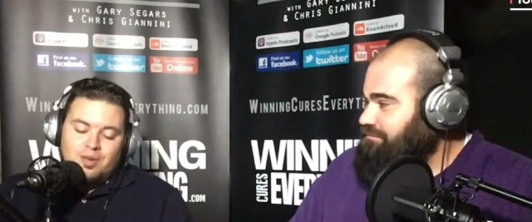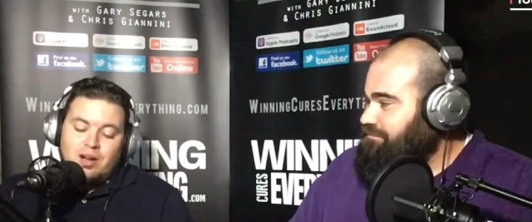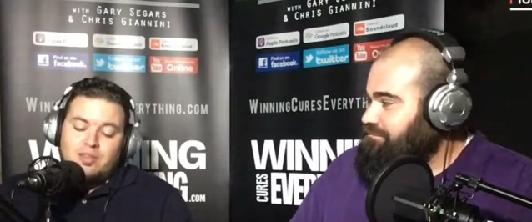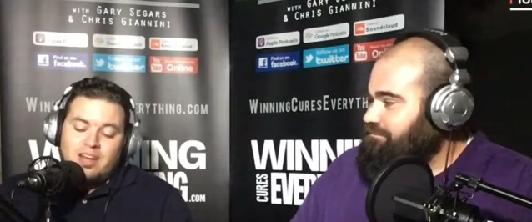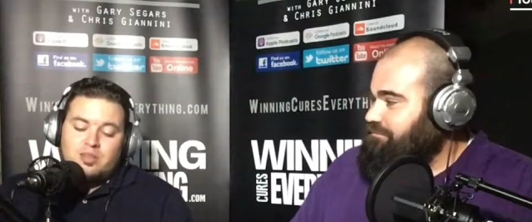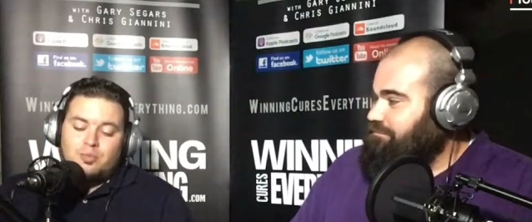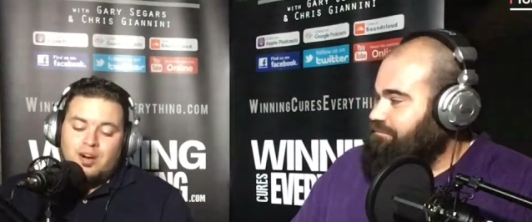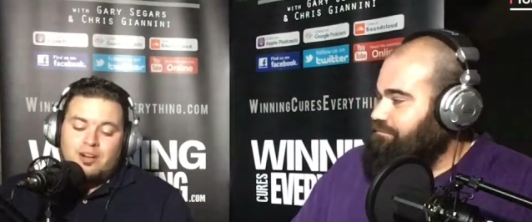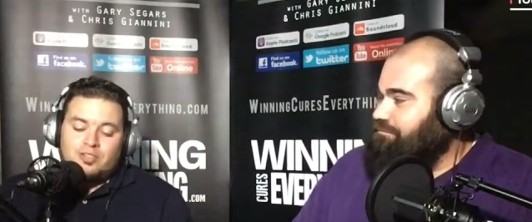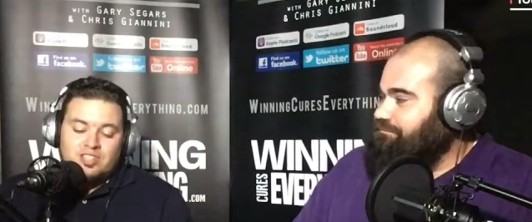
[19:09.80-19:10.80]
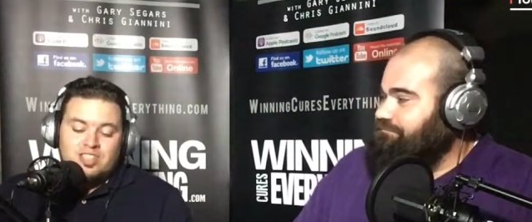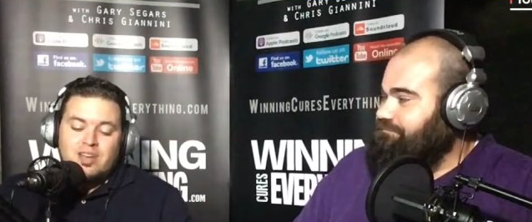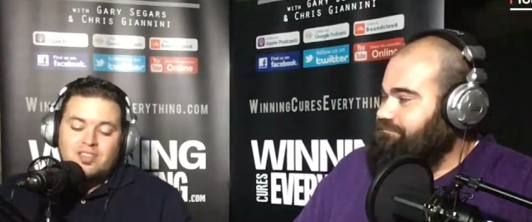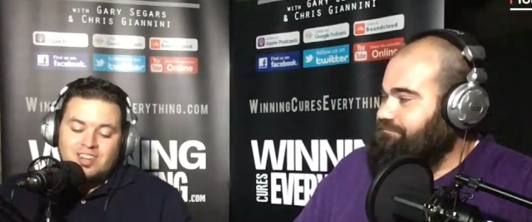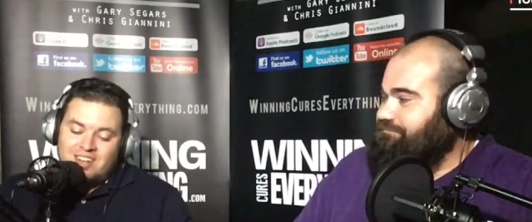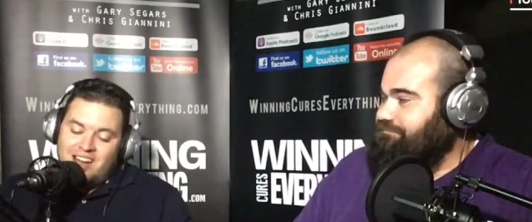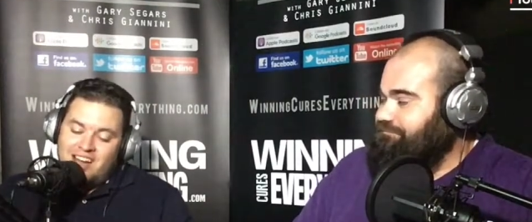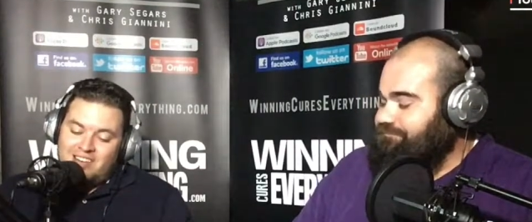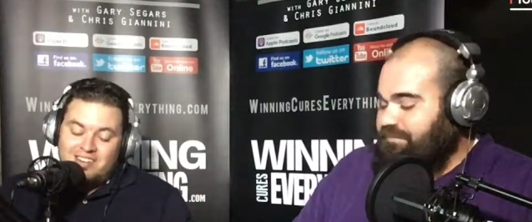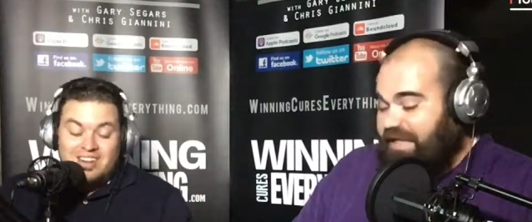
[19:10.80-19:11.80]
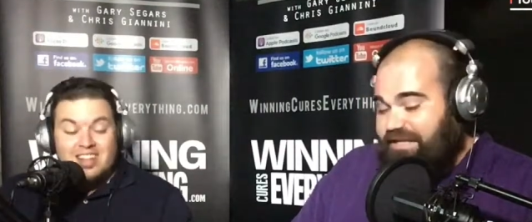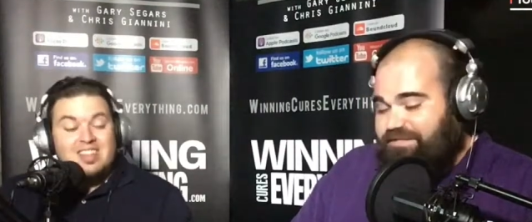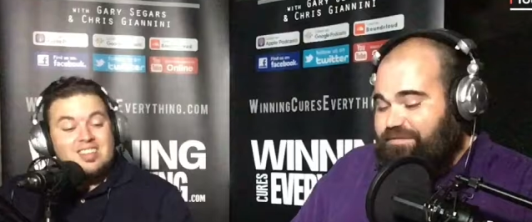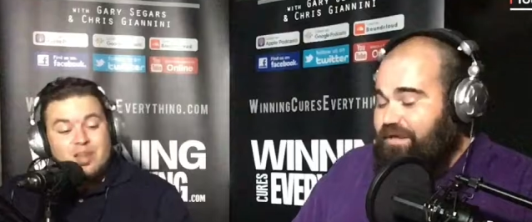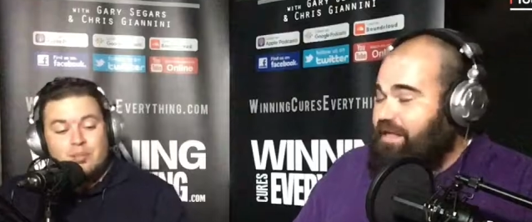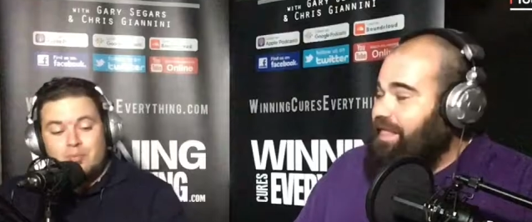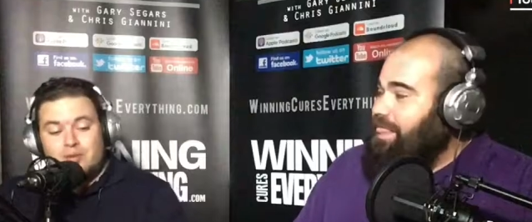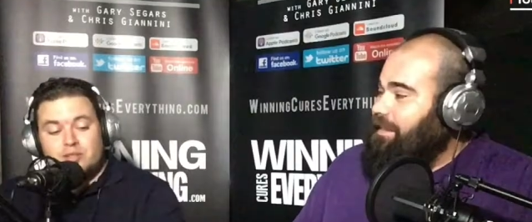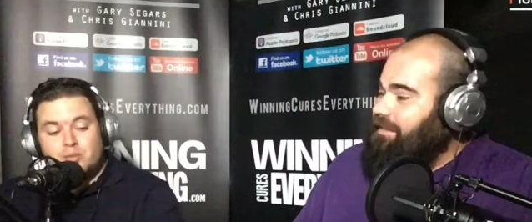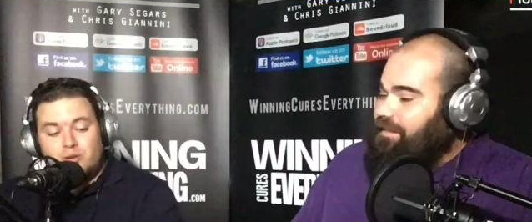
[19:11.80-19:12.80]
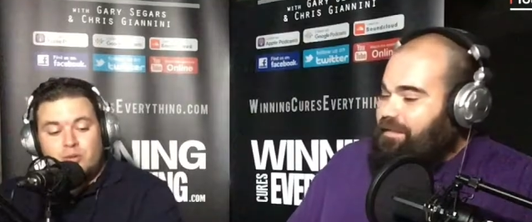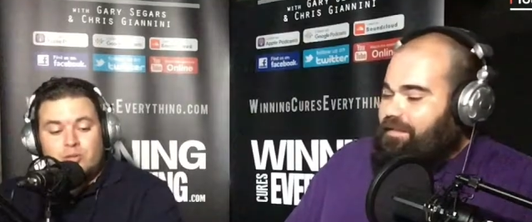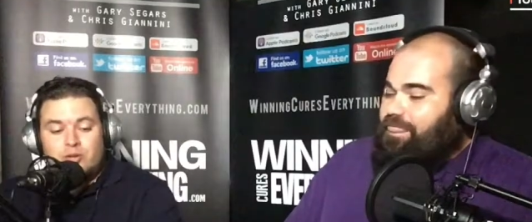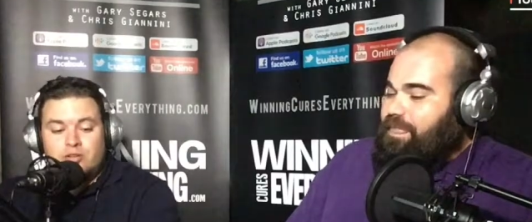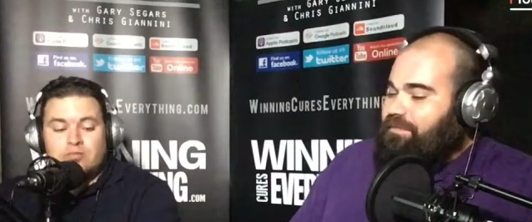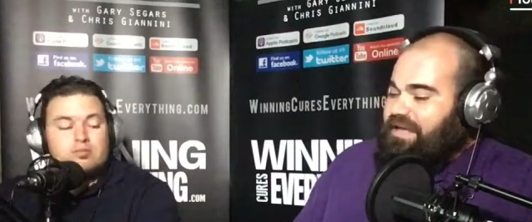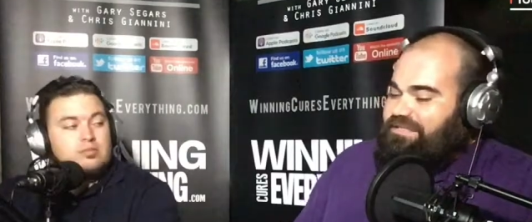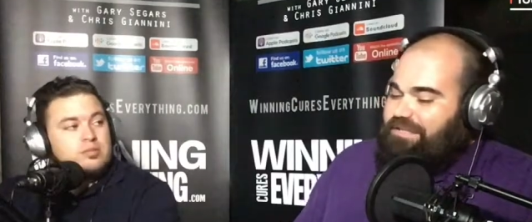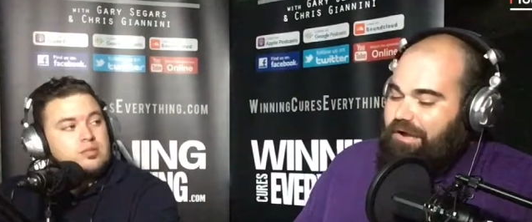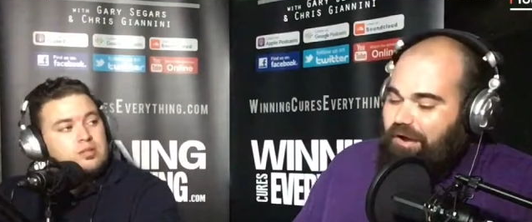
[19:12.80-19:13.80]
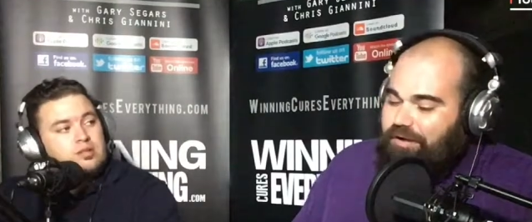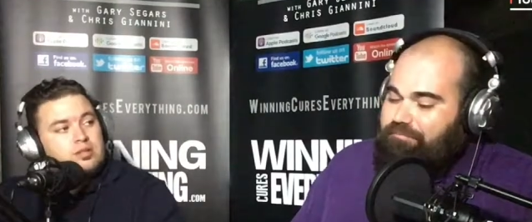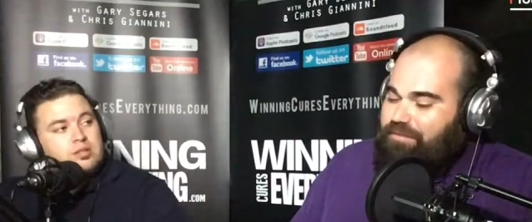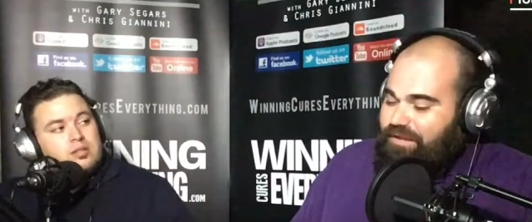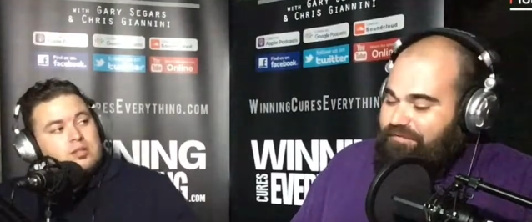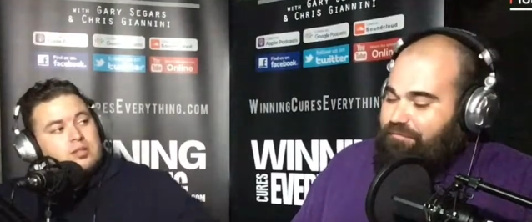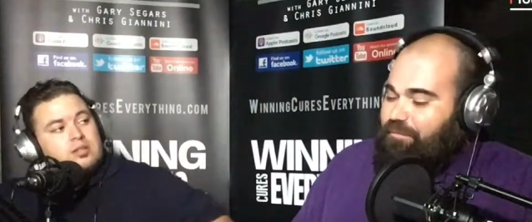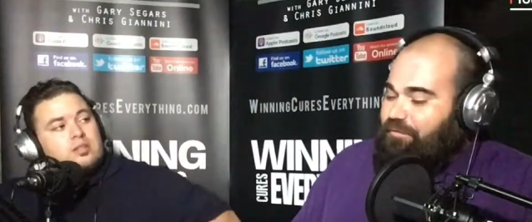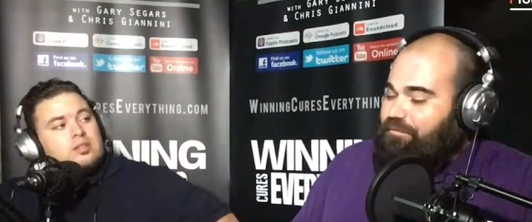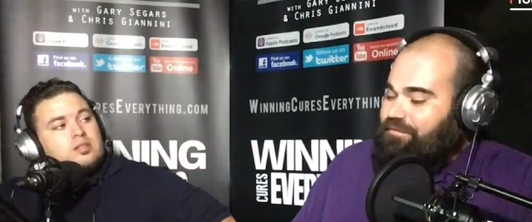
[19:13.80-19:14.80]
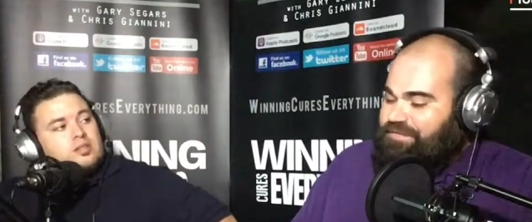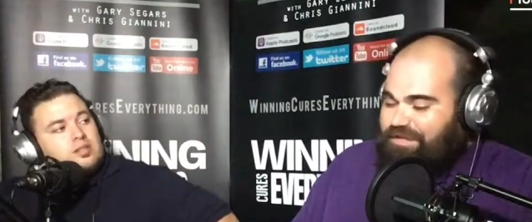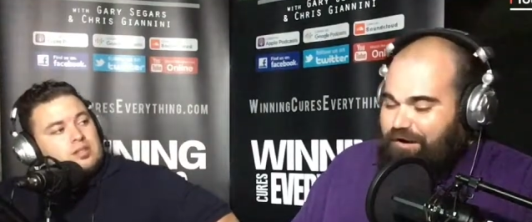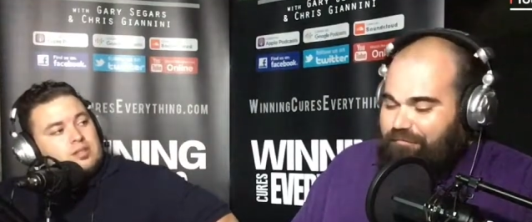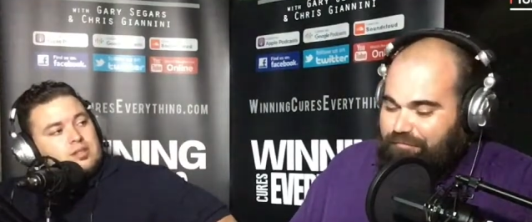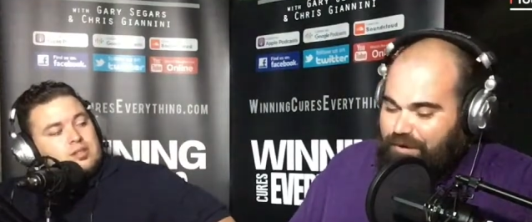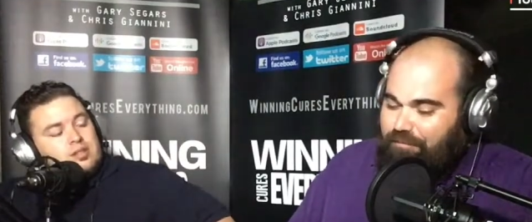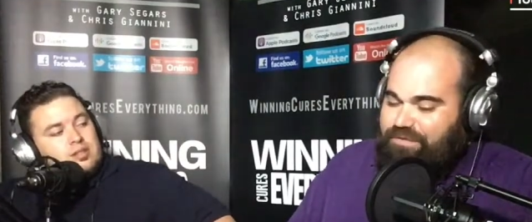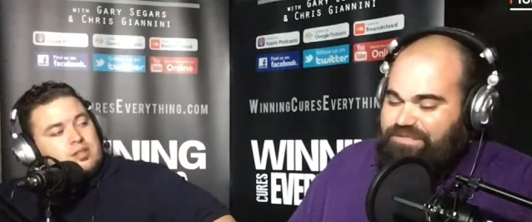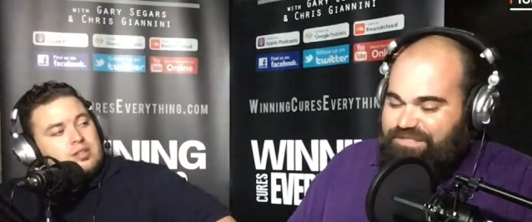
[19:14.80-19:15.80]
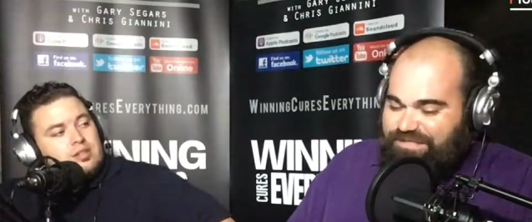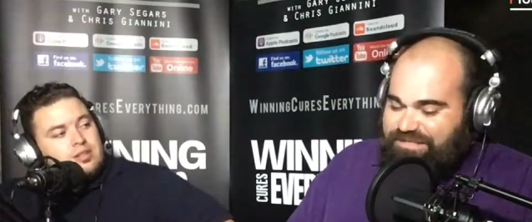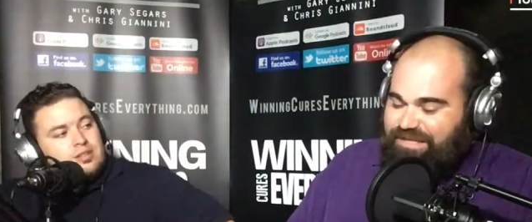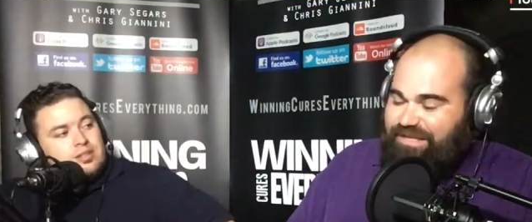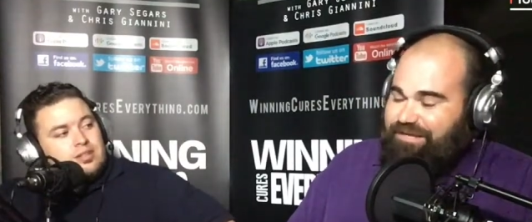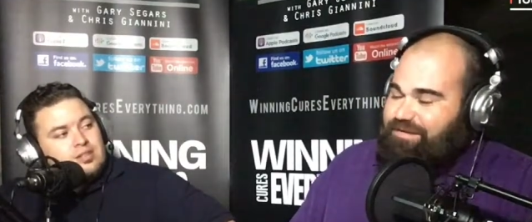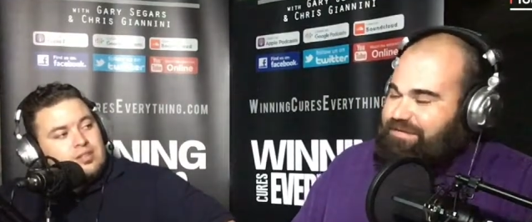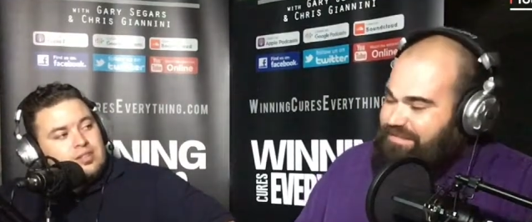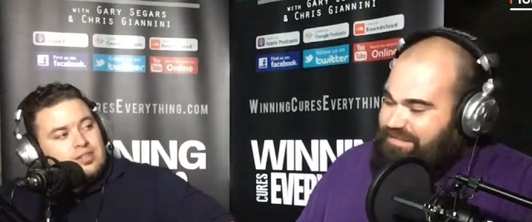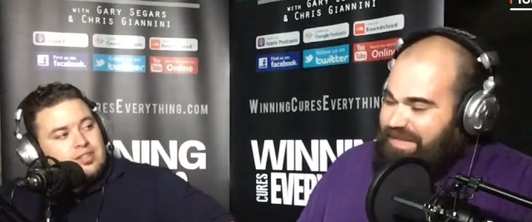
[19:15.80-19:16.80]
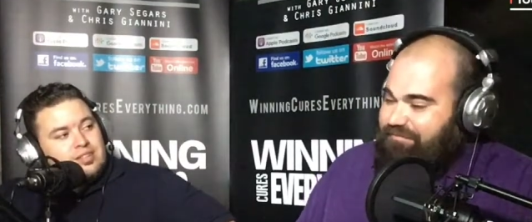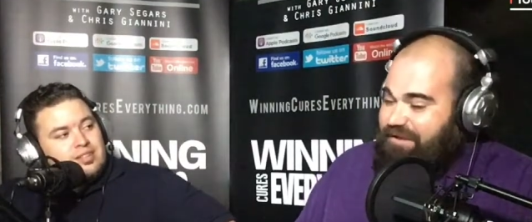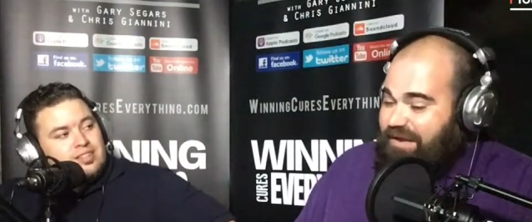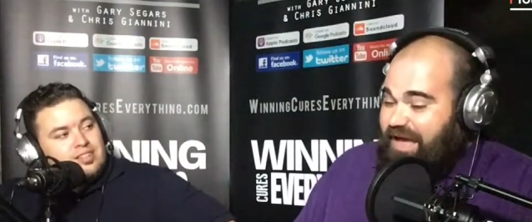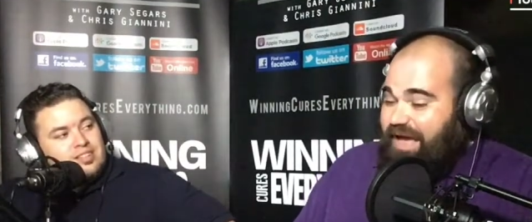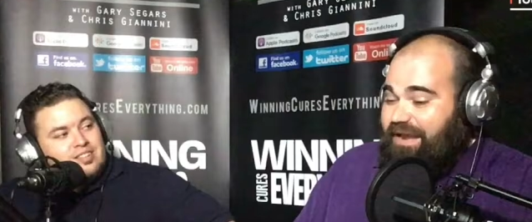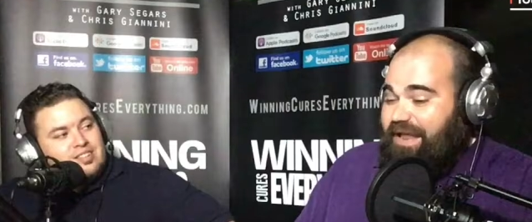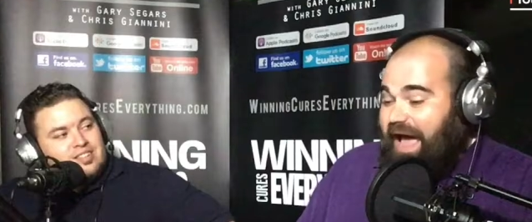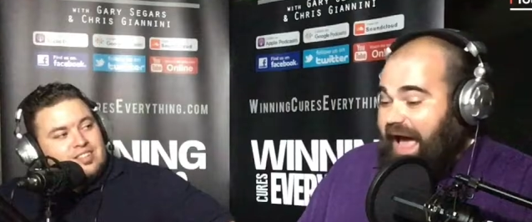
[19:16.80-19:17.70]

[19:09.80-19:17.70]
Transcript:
Speaker 1: I've got the Browns at 7-9,
Speaker 2: and I think they beat Pittsburgh week 1. That's unbelievable to go from 0-16 to 7-9.